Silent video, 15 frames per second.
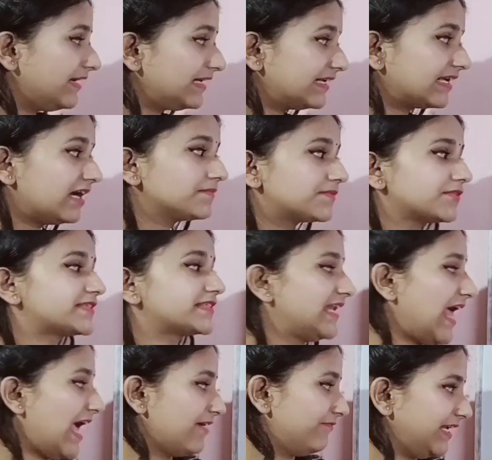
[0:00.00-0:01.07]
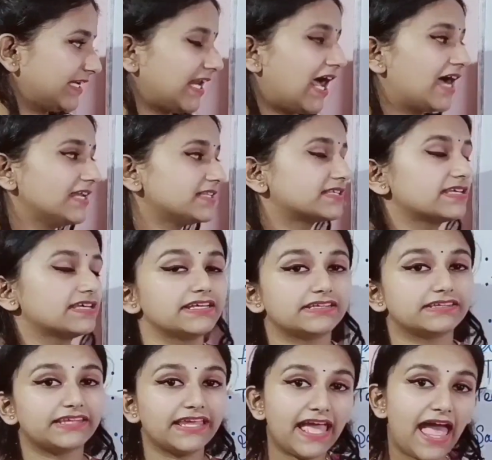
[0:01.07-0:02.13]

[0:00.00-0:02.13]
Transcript: it comes to salivary glands, they